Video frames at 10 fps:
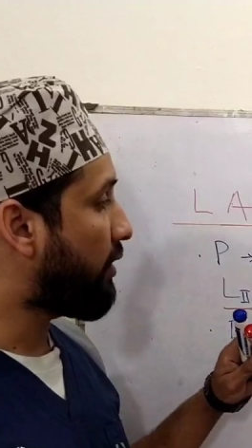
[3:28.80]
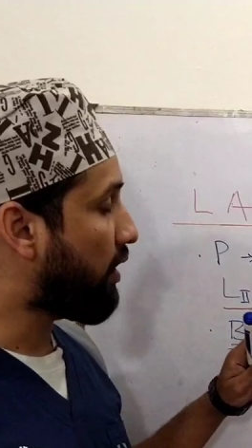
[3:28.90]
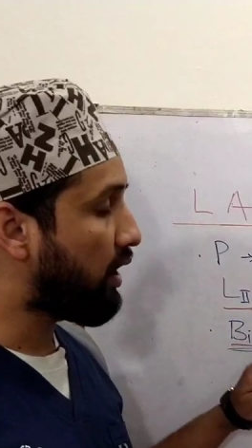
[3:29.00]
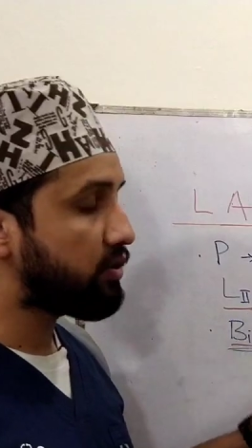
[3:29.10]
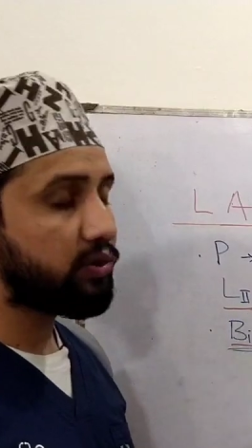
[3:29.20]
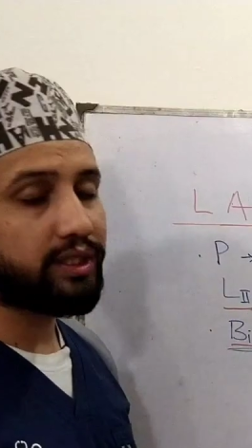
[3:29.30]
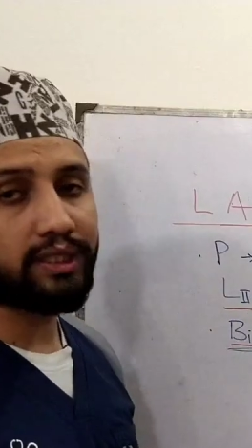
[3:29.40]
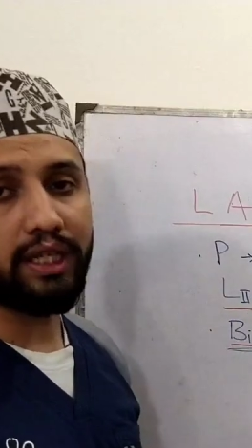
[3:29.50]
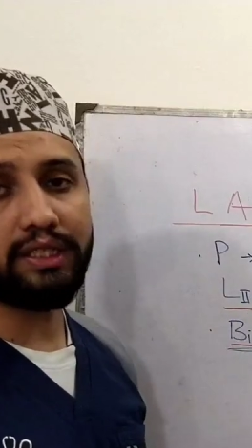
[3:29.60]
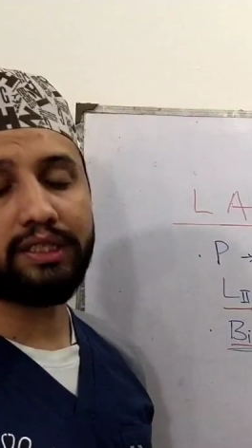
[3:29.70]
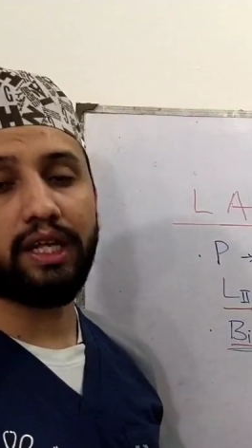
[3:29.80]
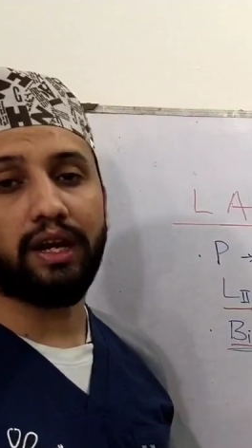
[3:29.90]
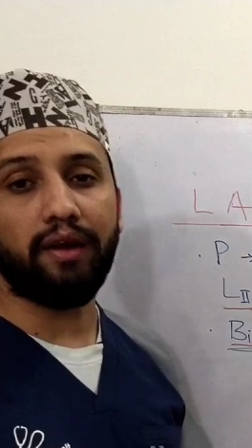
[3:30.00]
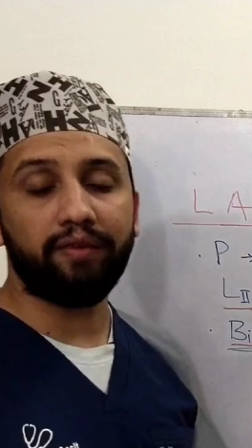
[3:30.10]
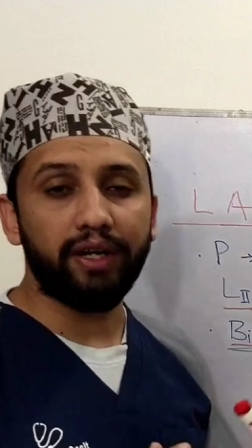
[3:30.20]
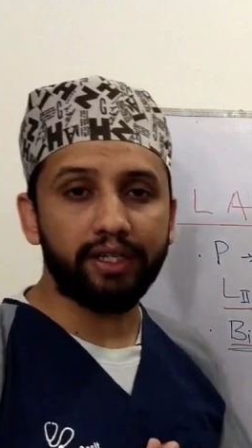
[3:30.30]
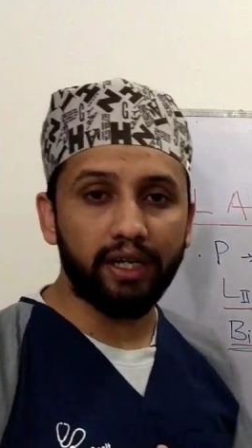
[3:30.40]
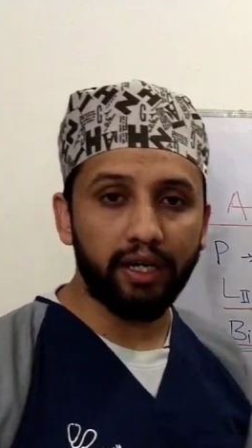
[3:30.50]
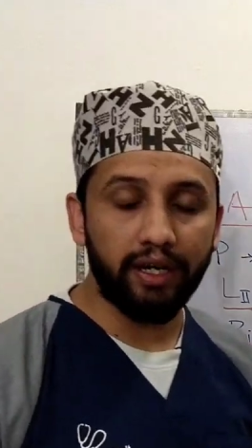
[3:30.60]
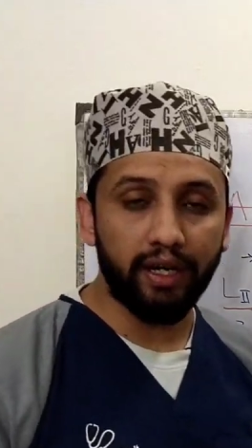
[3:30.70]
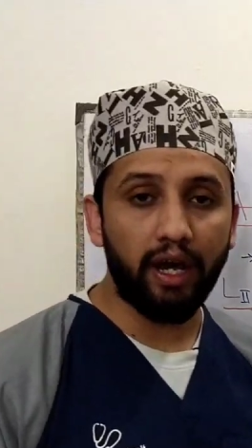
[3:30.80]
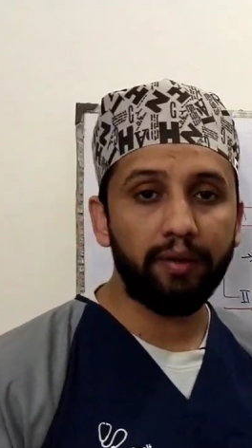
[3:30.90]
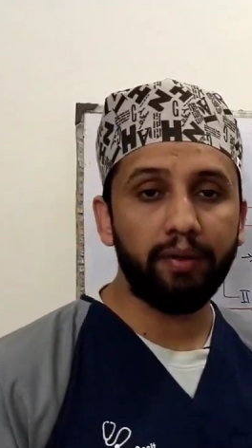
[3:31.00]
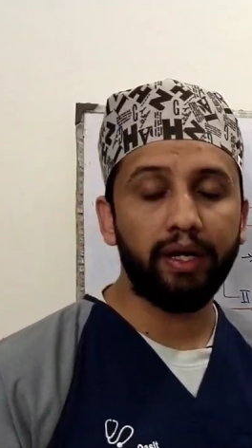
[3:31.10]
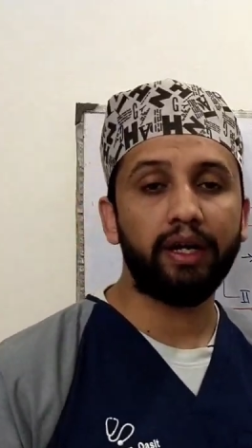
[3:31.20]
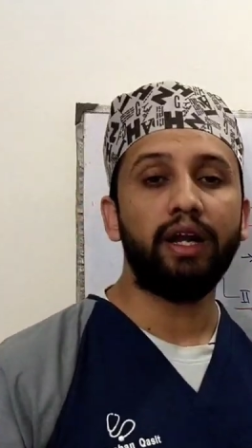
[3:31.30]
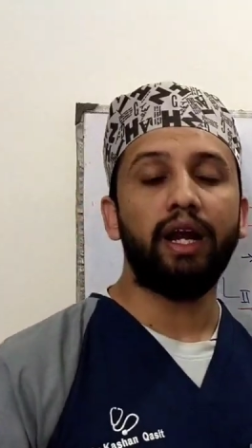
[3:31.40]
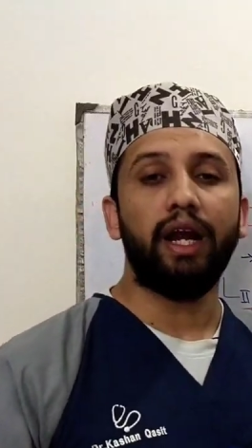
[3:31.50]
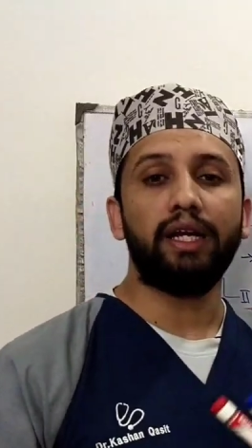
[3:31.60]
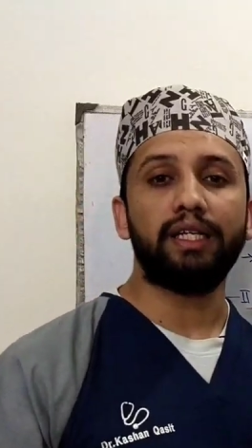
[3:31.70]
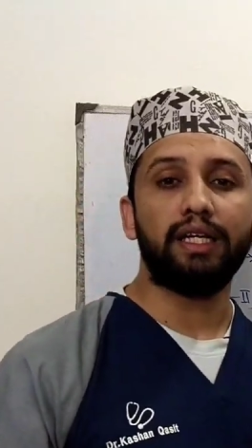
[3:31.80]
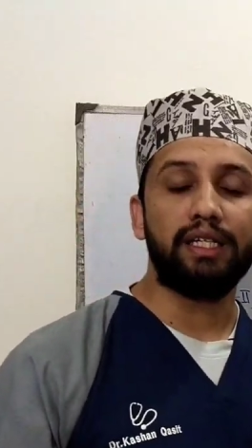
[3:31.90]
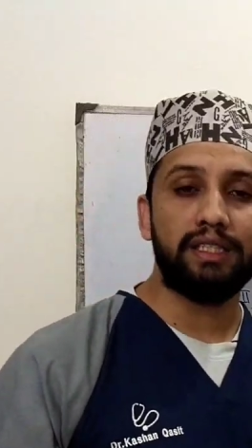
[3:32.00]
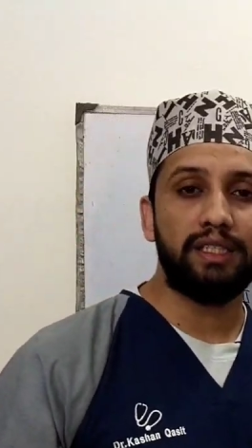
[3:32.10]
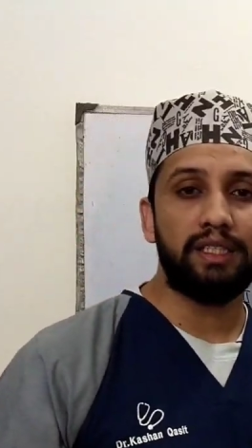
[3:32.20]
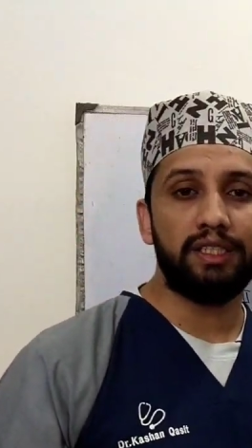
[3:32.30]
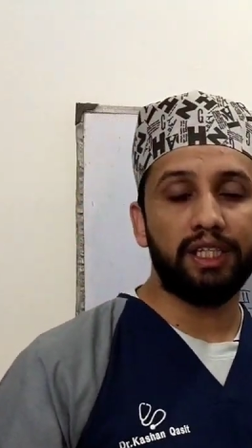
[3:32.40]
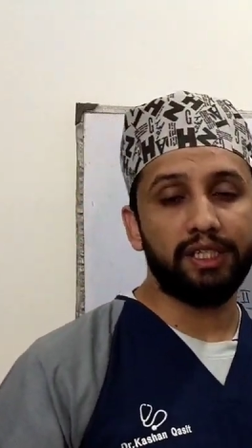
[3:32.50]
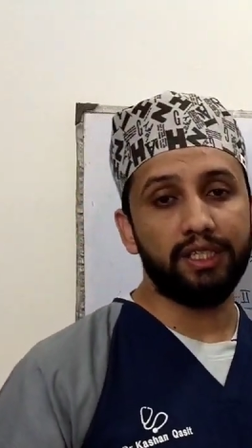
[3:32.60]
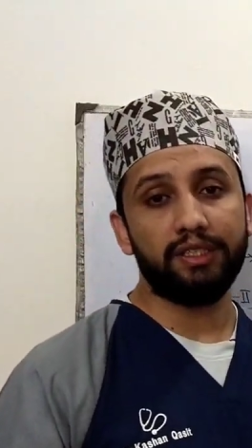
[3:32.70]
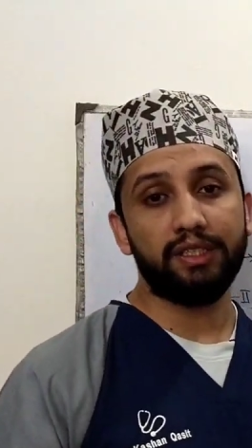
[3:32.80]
have also discussed the left atrial enlargement and the ECG changes